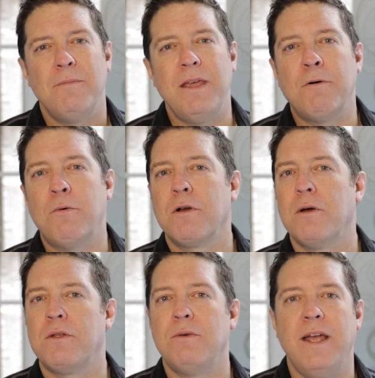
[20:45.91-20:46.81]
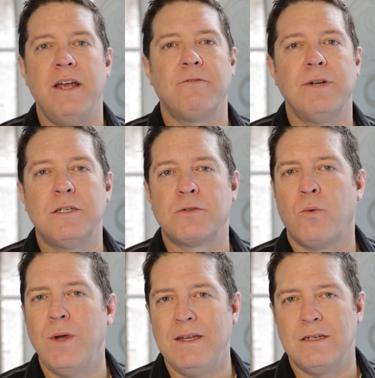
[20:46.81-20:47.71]
People will go through every
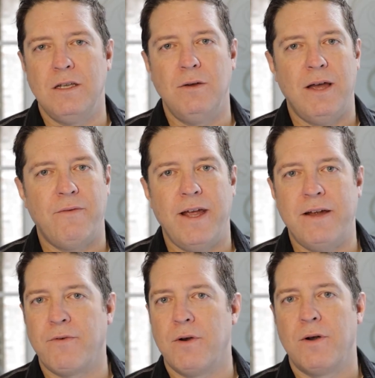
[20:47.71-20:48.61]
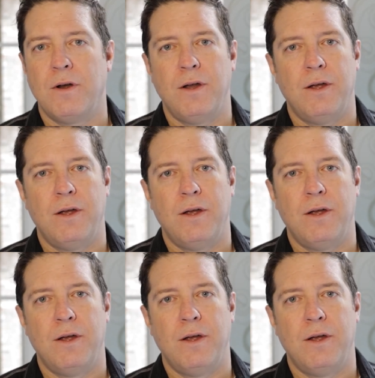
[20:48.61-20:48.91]
tweet you have ever